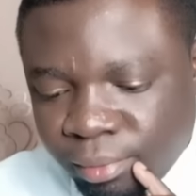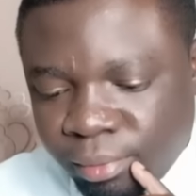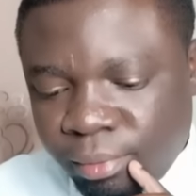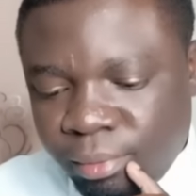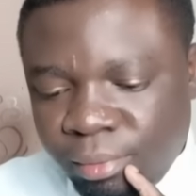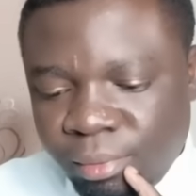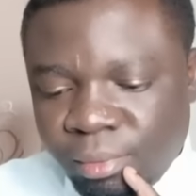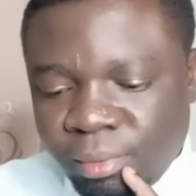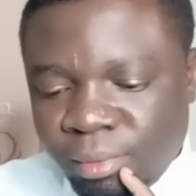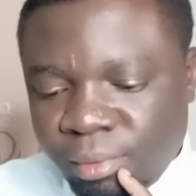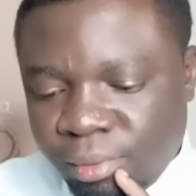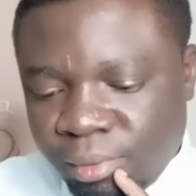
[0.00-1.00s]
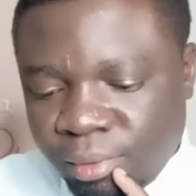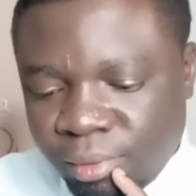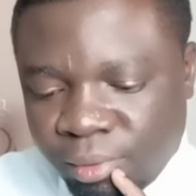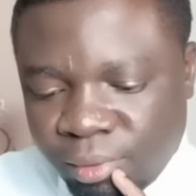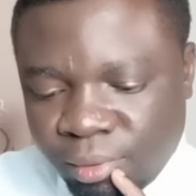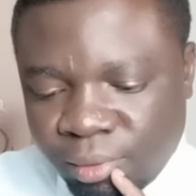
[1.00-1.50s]

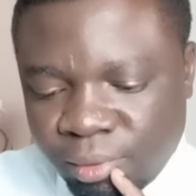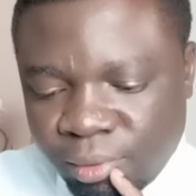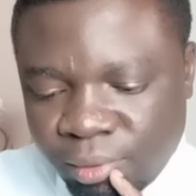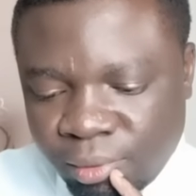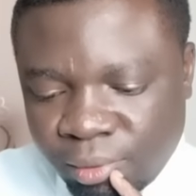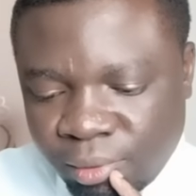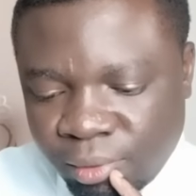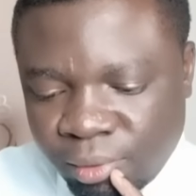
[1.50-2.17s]
(silence)